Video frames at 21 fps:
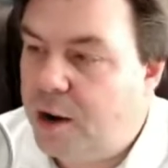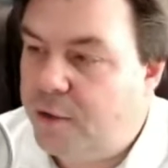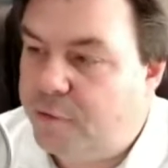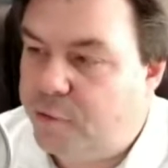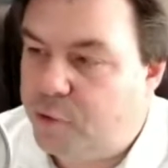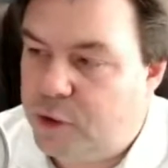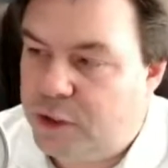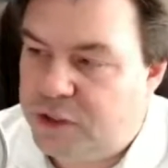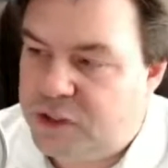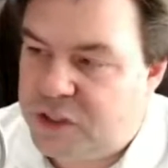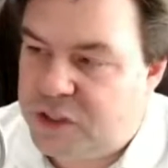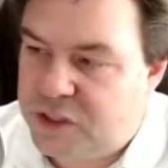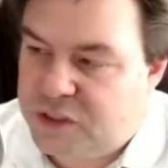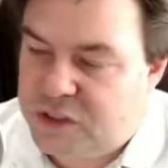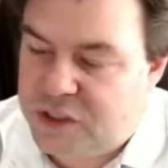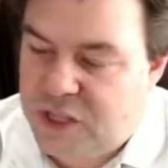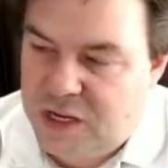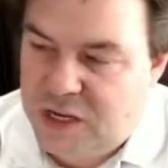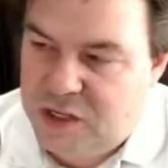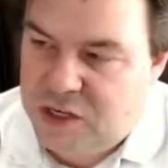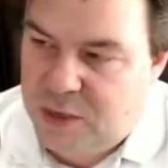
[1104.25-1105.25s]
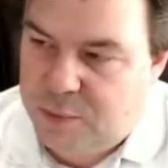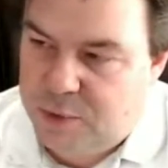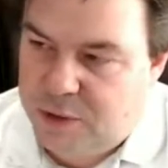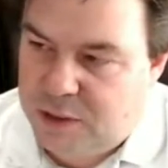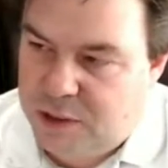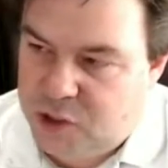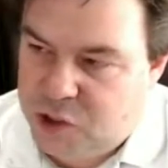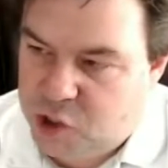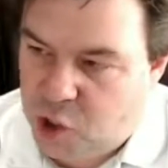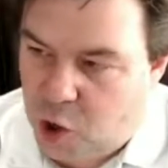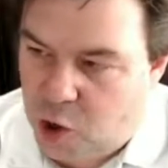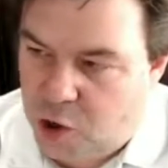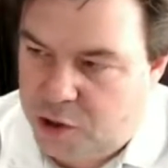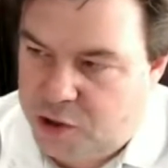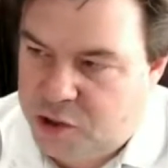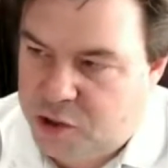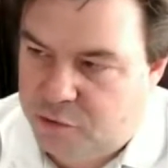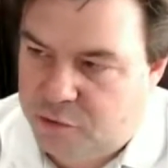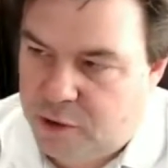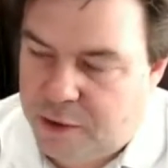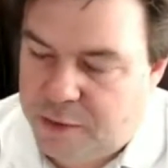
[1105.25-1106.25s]
For instance, they typically
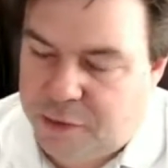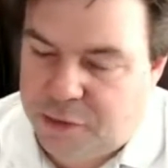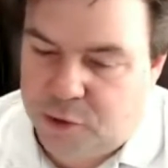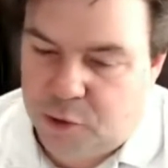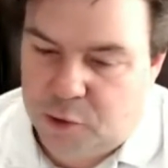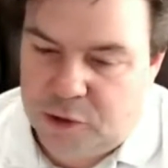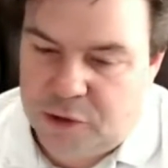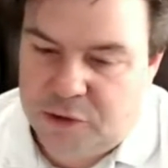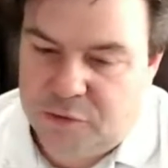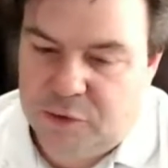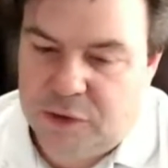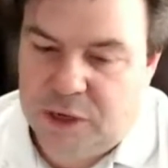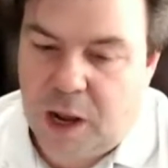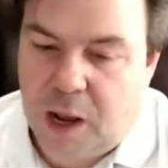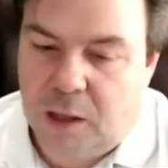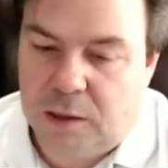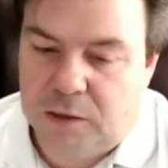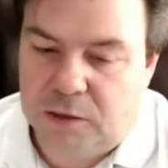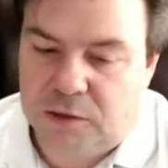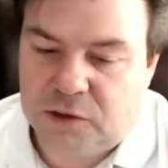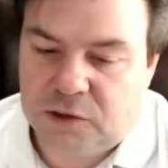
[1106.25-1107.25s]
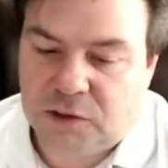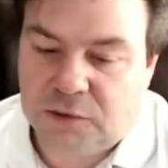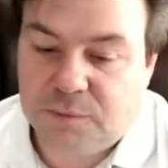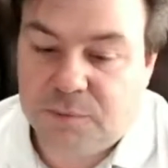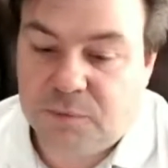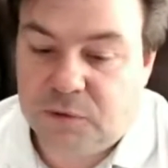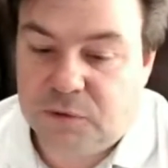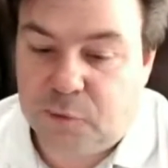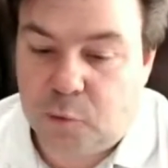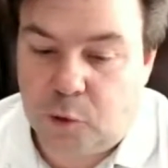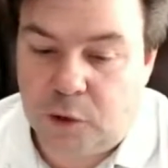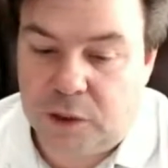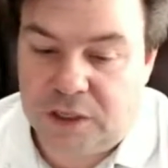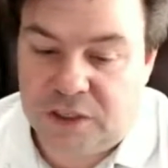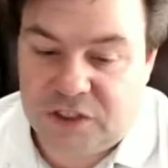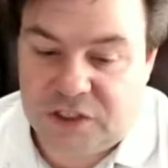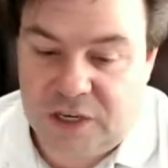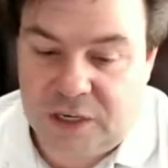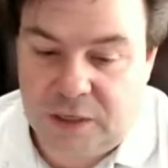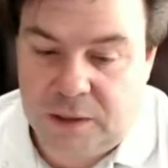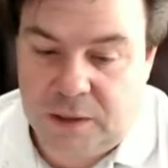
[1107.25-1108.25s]
charge around $33 for a
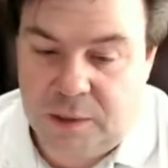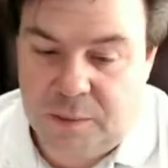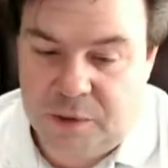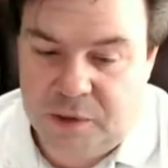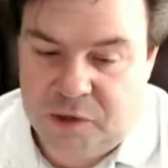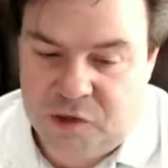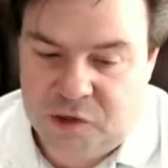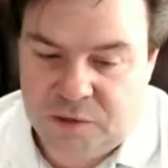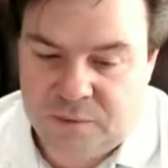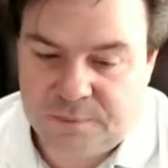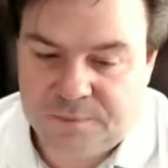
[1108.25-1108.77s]
single image.